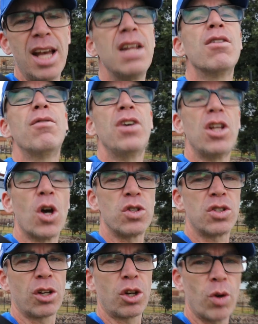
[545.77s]
any of the
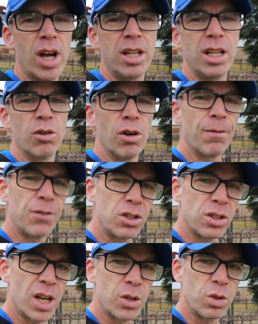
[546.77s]
videos that I create here on
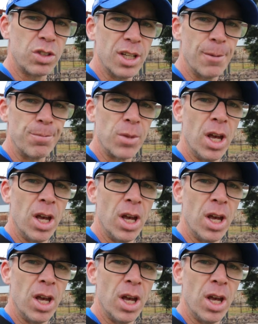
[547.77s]
Fish Tales with Tim.